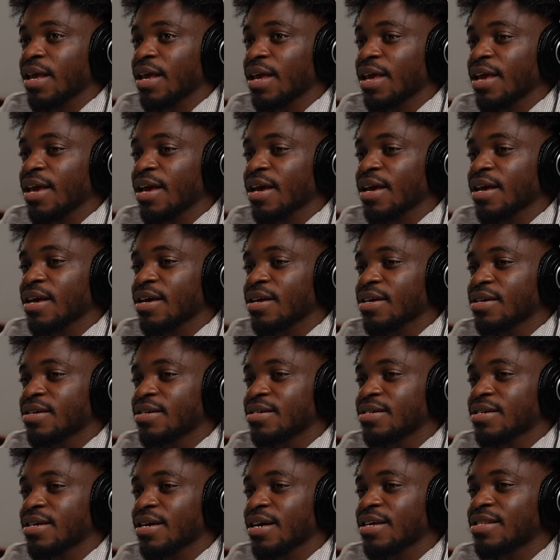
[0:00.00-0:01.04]
Yeah,
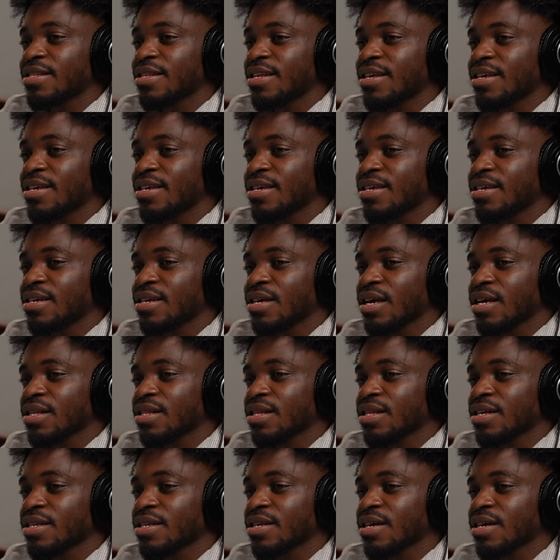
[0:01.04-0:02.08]
I
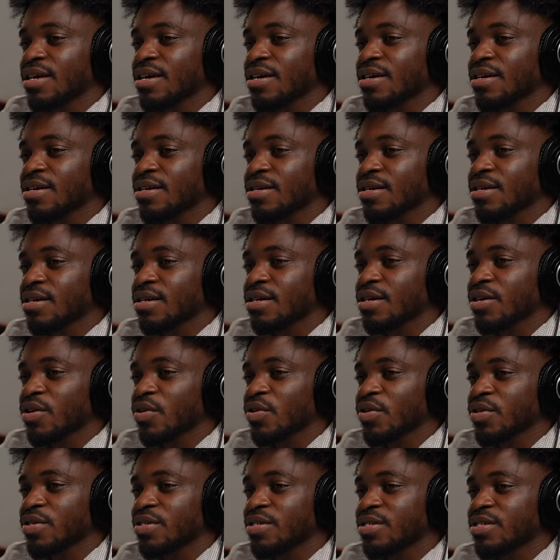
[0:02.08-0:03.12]
think they are,
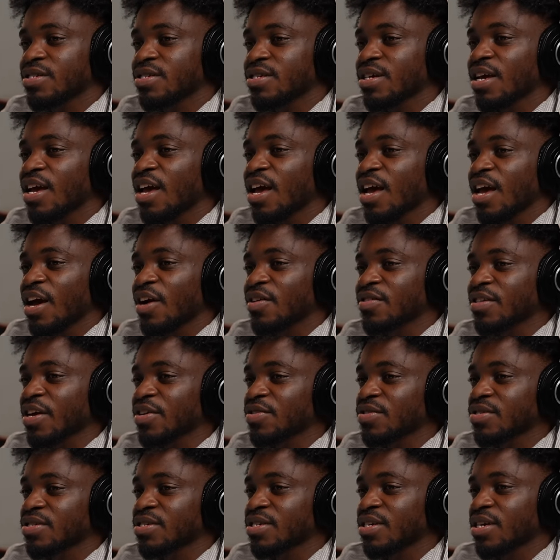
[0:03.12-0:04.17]
because I'd like
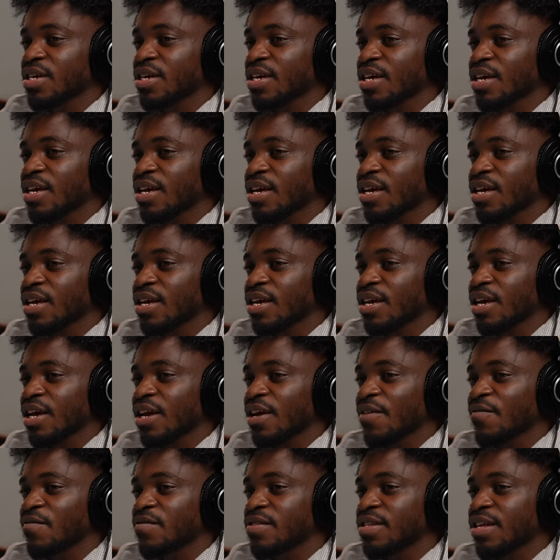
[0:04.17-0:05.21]
to say
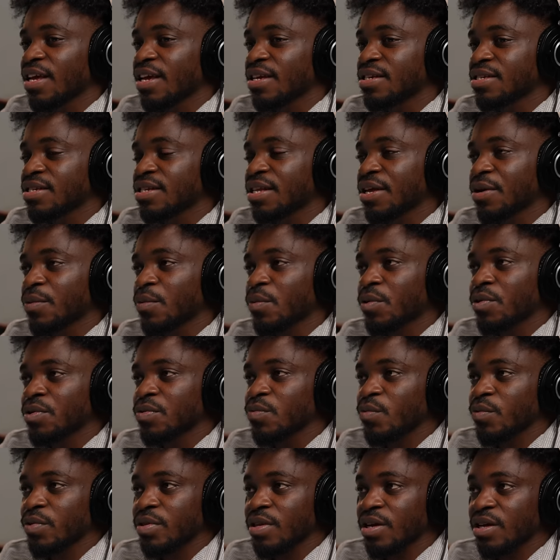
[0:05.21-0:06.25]
every day is day one
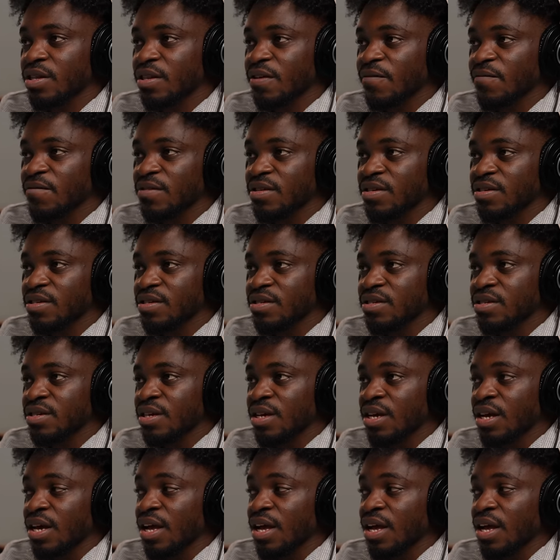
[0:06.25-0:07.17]
with NFTs.